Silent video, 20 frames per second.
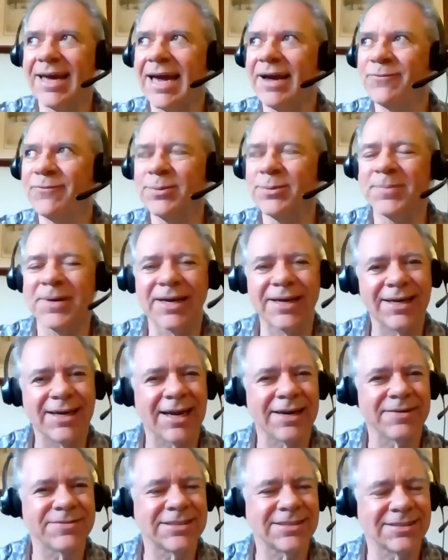everybody
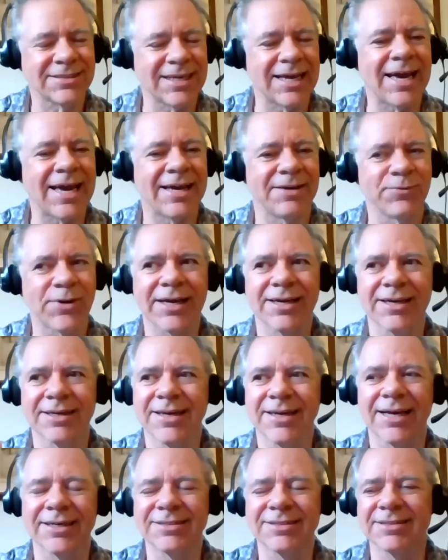kind of
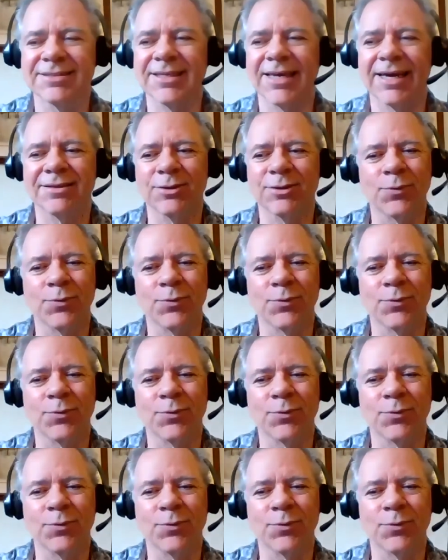recognizes, like,